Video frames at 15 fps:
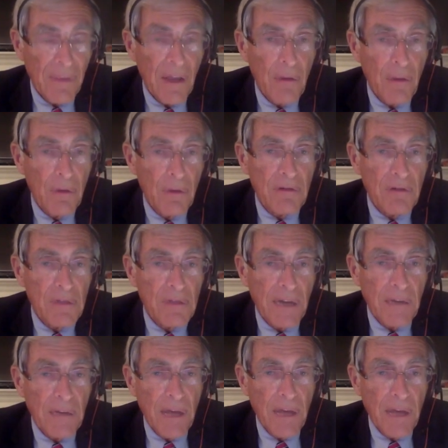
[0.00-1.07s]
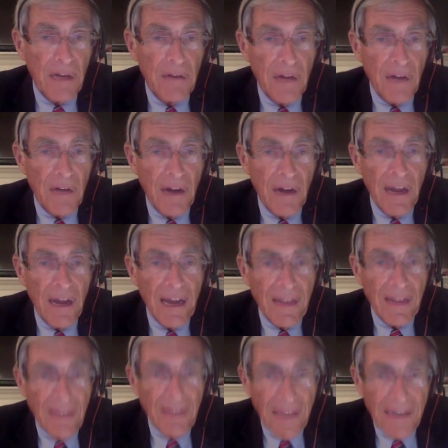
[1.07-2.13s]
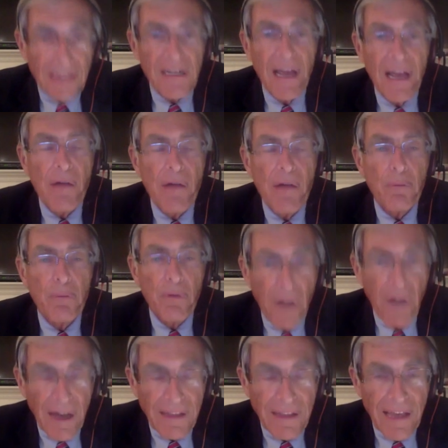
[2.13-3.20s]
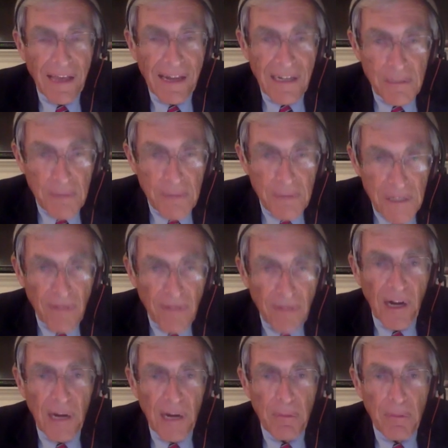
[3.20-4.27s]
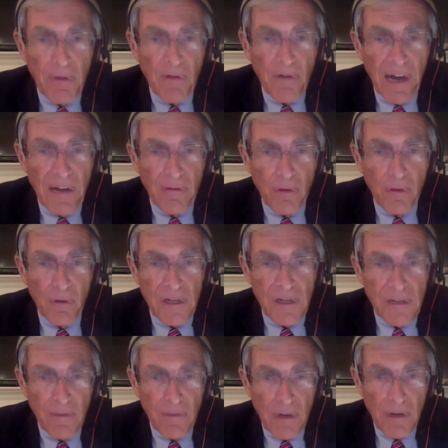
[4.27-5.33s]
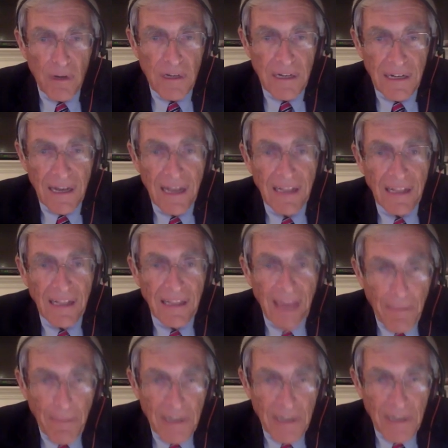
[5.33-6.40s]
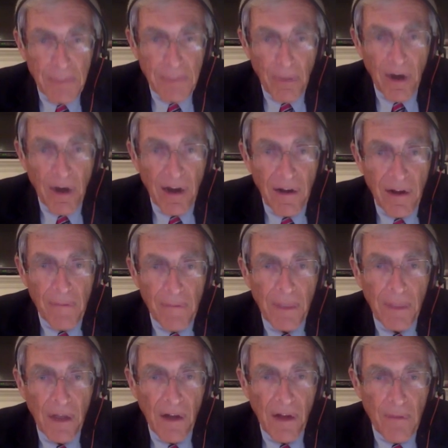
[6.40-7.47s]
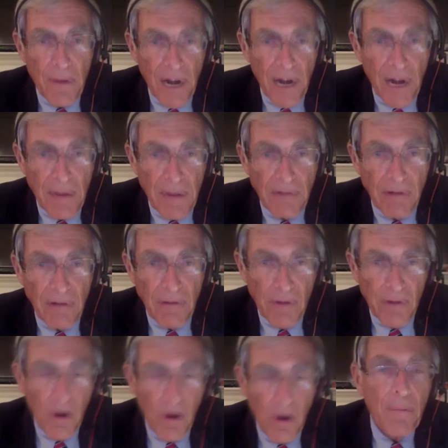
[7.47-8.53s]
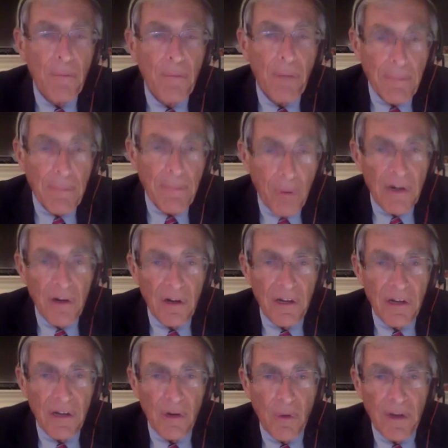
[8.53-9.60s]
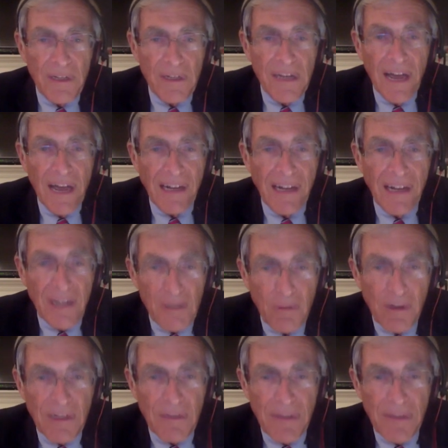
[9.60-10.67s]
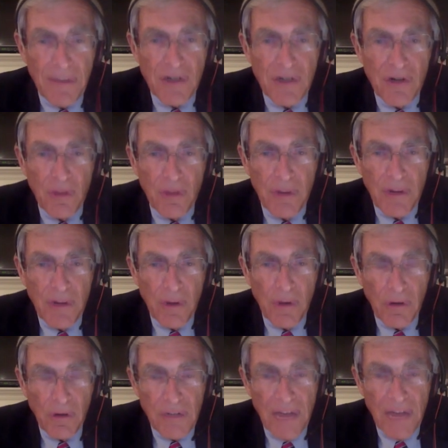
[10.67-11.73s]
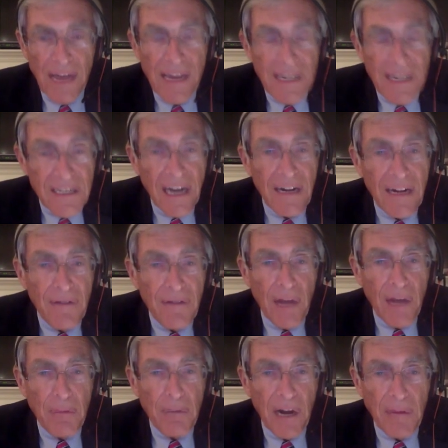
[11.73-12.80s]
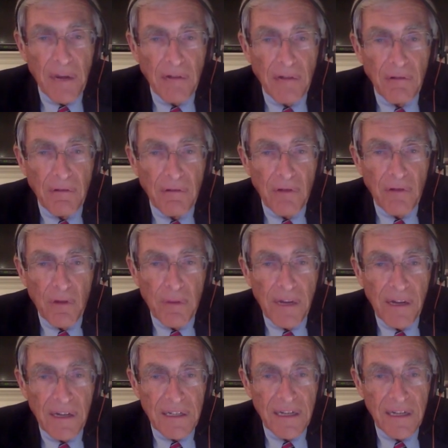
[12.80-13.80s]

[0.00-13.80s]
with respect to palliative care, and that is provide that is specifically provided for in C14 that that must be part of the parliamentary review. My point earlier was I just want to make sure that we don't lose sight of that parliamentary review because